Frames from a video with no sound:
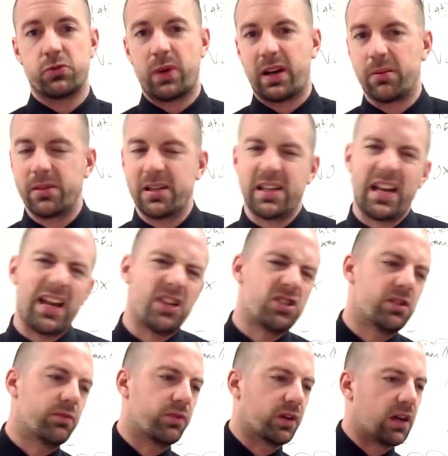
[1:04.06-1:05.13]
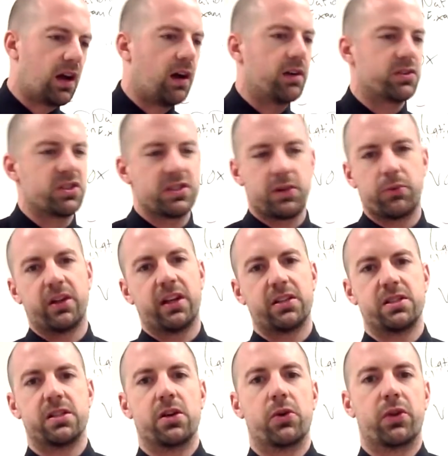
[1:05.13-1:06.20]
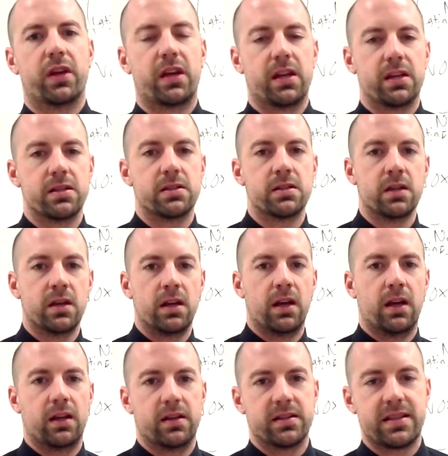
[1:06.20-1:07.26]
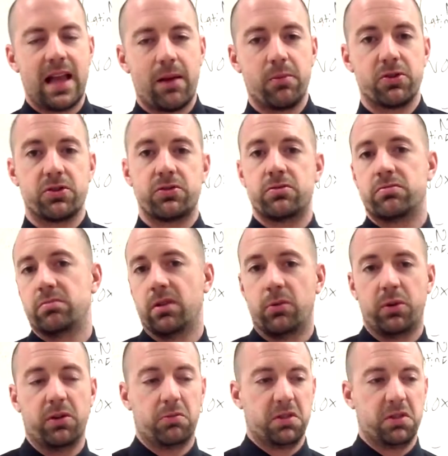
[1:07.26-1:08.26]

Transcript: of recommendation for college because I really get to know the kids and establish a real